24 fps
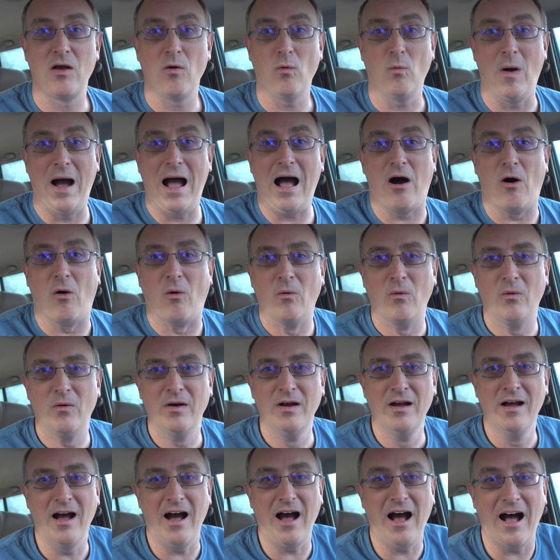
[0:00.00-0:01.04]
Wow.
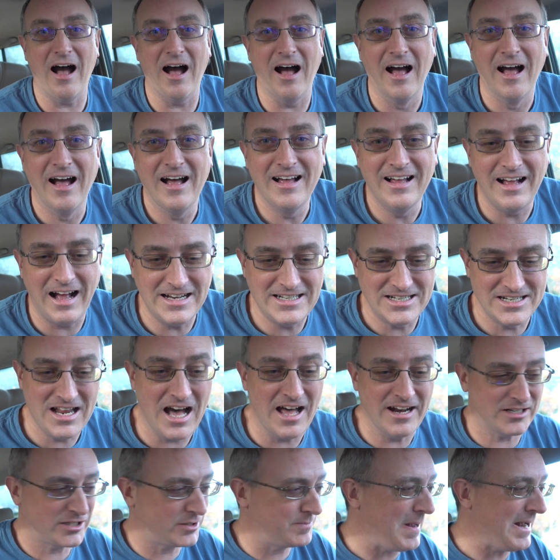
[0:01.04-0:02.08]
I did
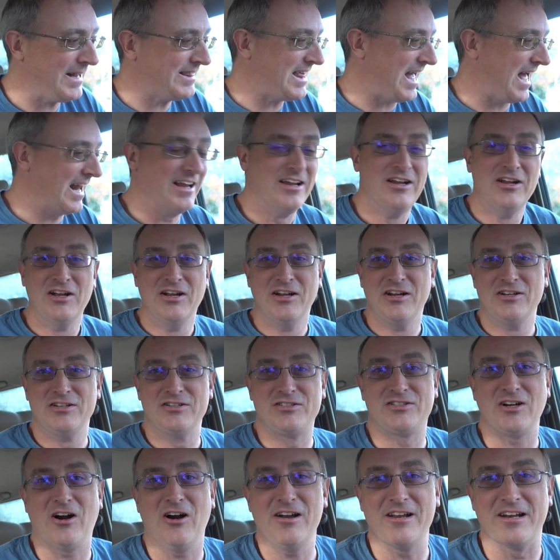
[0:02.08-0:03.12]
not expect that.
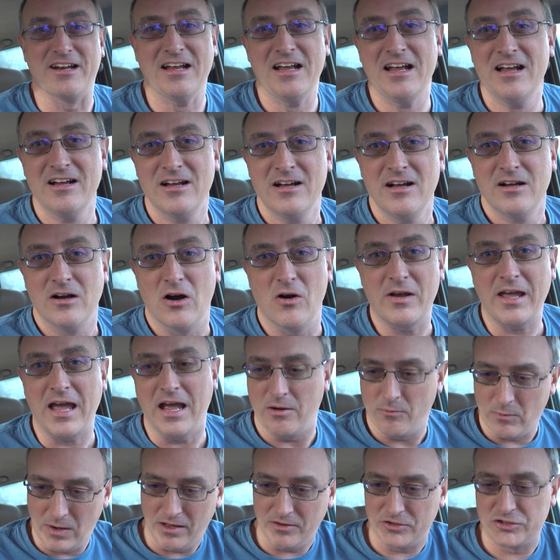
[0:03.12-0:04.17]
Started. Okay,
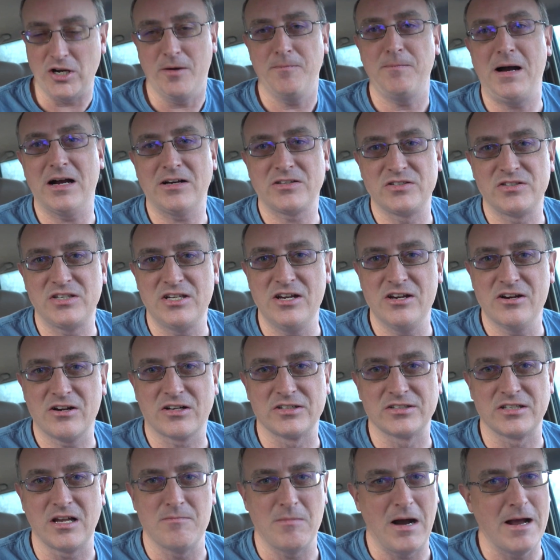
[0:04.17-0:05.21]
well, jump box is here
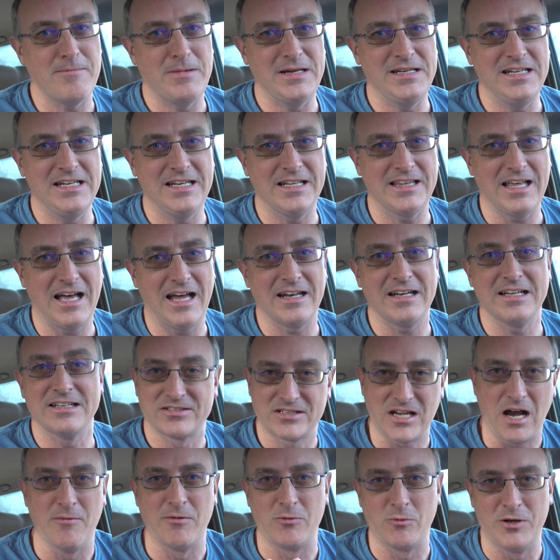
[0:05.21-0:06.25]
because I might be needing that. It's
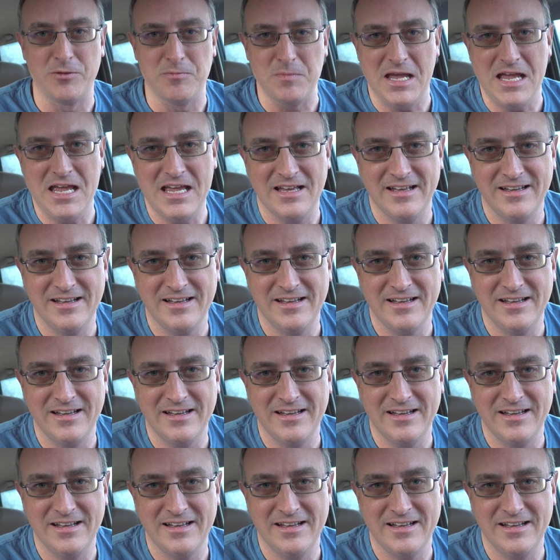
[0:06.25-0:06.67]
coming with me.